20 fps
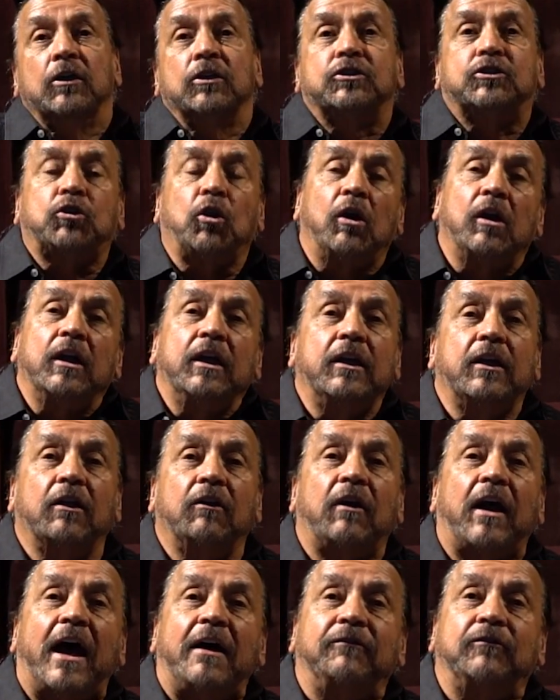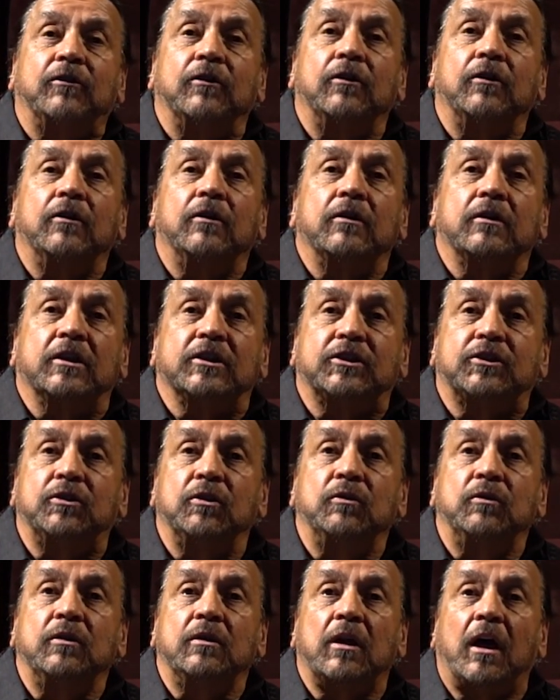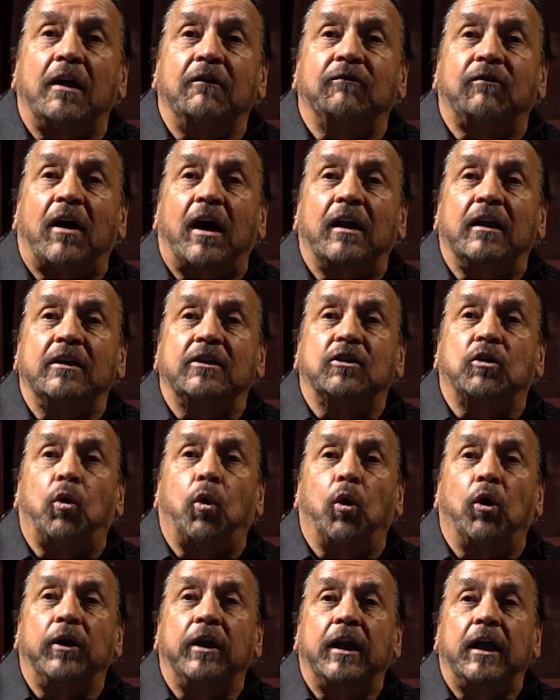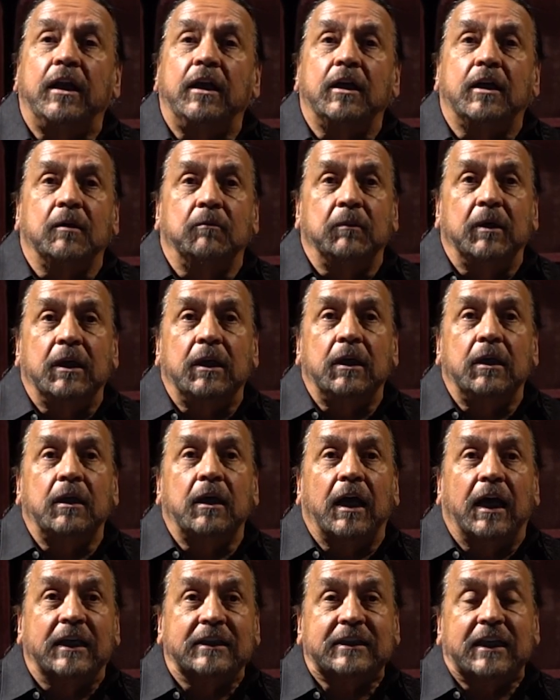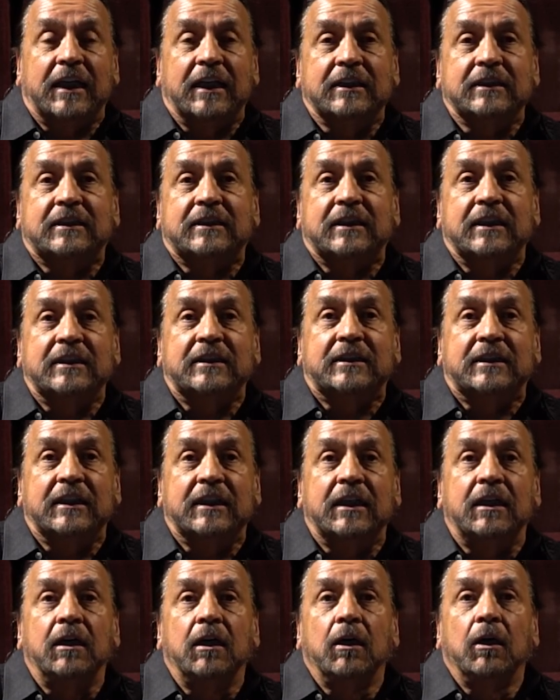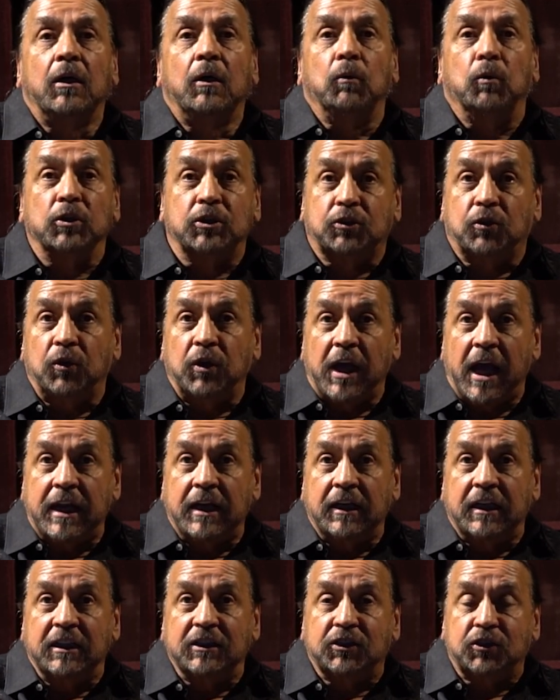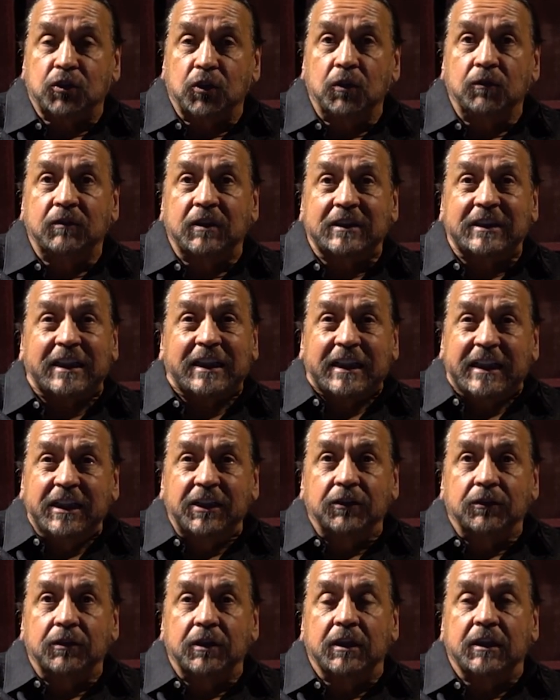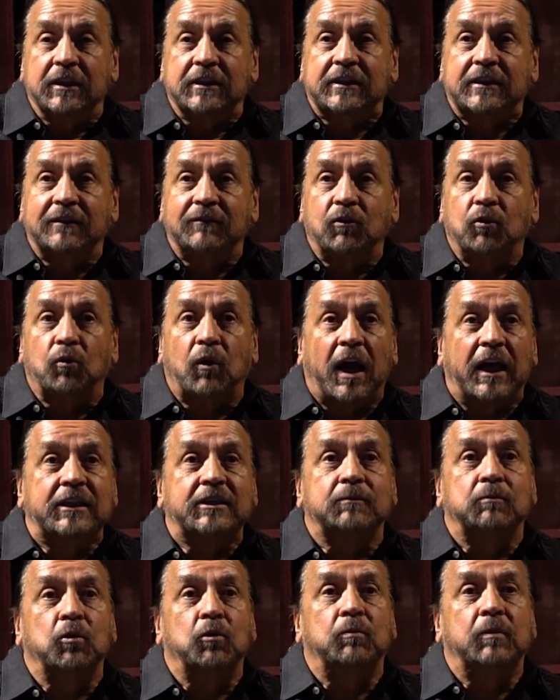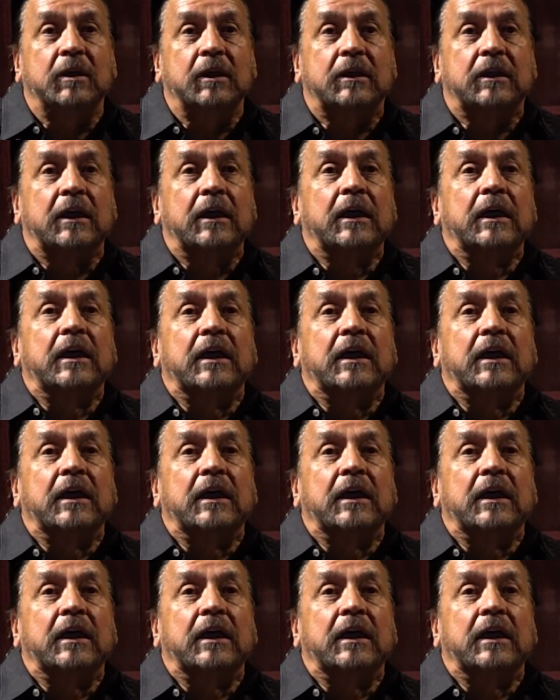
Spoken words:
Shortly thereafter, the Student Nonviolent Coordinating Committee, SNCC, was created and served as a leader in the civil rights movement,